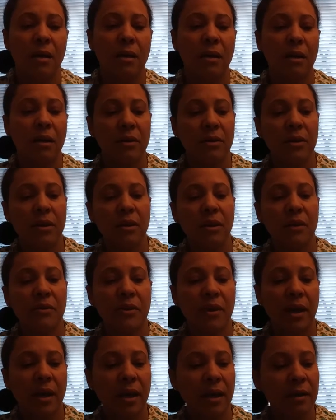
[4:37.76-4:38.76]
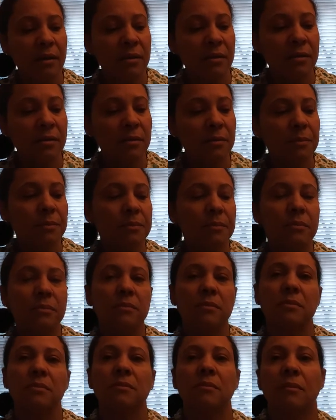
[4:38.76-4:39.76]
On the other hand,
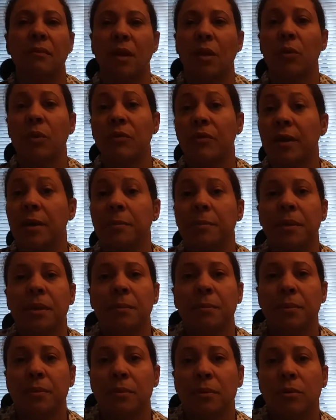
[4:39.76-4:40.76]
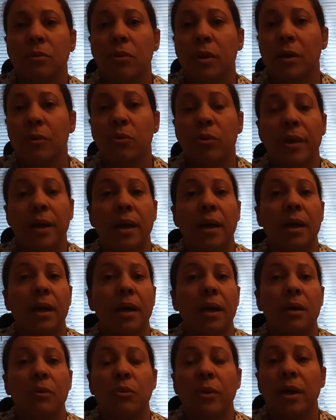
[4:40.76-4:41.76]
we find people who are
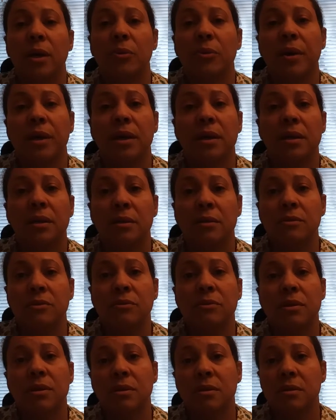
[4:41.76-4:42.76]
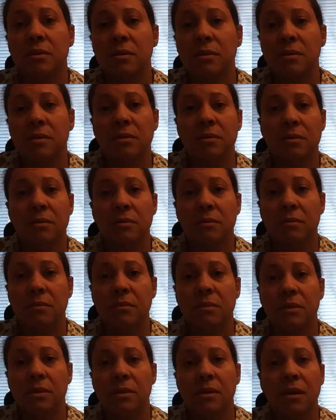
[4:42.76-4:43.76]
way, way, way into this
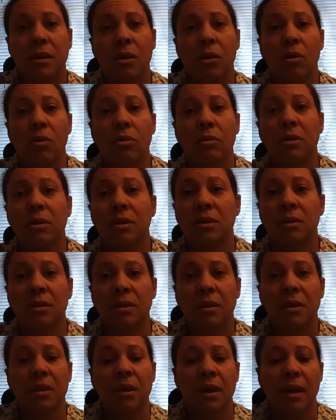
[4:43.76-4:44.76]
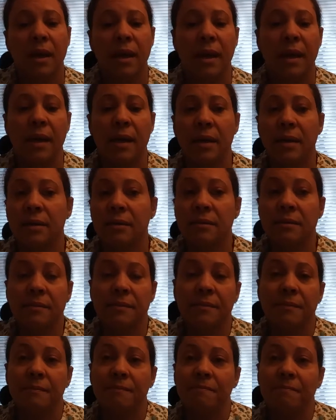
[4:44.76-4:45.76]
hole.
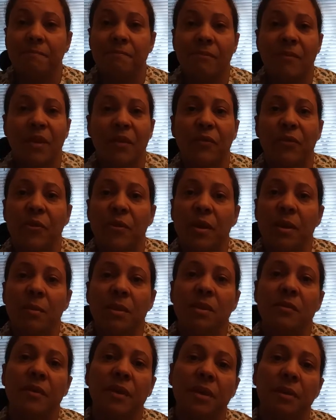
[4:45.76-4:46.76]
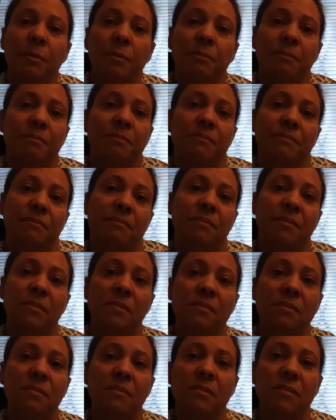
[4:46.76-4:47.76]
And for them, it's very
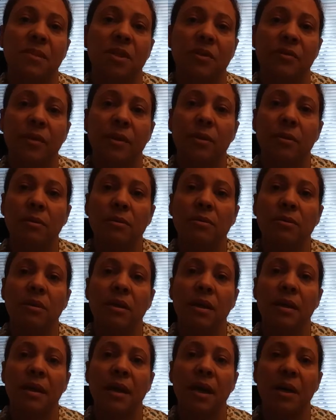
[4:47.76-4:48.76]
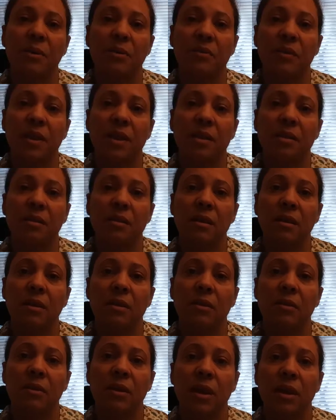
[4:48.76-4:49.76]
difficult to get out of it. You
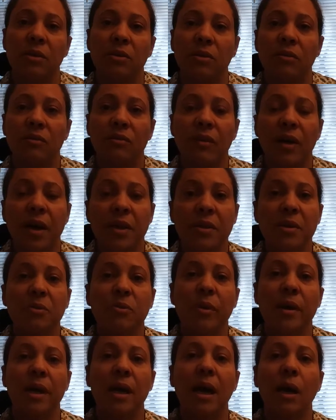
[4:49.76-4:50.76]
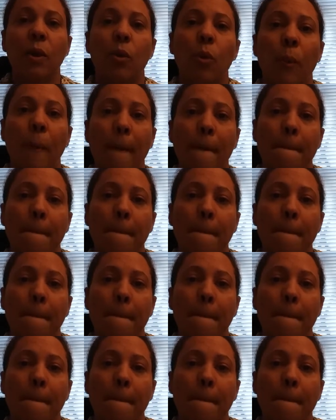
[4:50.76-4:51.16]
know, they don't find their way out.